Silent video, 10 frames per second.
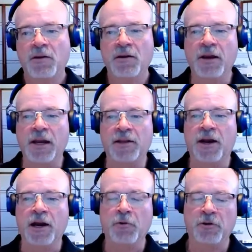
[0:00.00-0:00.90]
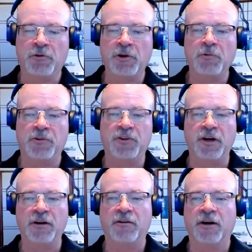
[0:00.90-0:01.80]
And I will agree with
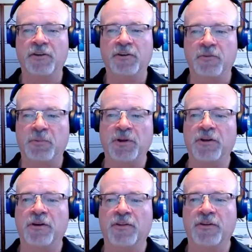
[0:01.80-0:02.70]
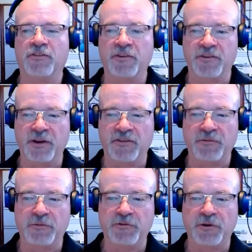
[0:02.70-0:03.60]
Doug on his opinion on the CCS
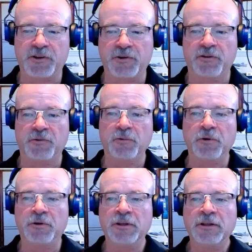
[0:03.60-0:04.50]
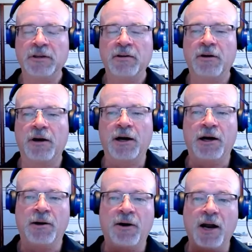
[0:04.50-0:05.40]
infrastructure as a rule.
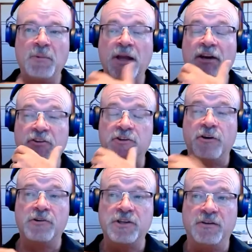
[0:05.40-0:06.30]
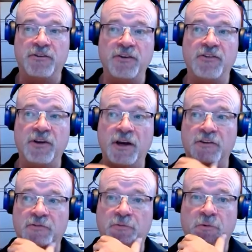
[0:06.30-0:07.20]
I've been actually charging
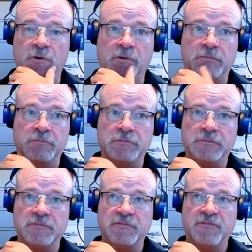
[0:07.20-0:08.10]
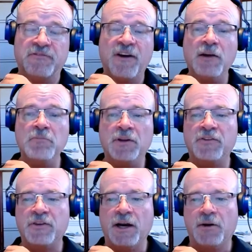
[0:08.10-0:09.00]
CCS for 5
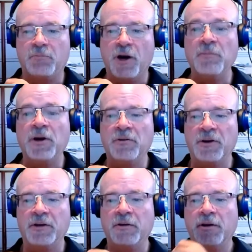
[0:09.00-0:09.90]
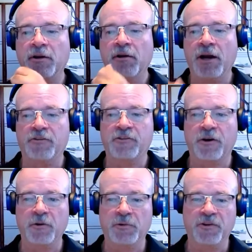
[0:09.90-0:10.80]
months now, primarily. I
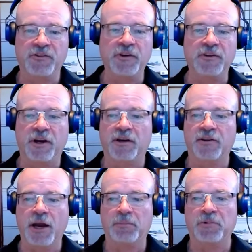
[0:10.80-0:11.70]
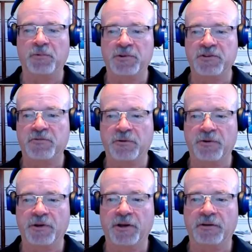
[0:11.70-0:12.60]
started with a C-Tech adapter, which is
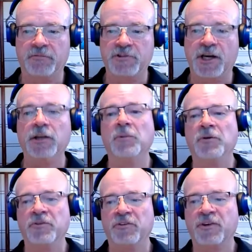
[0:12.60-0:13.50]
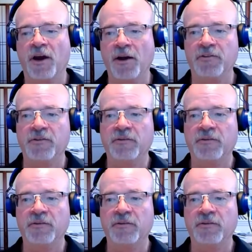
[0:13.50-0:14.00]
really a CHAdeMO in disguise.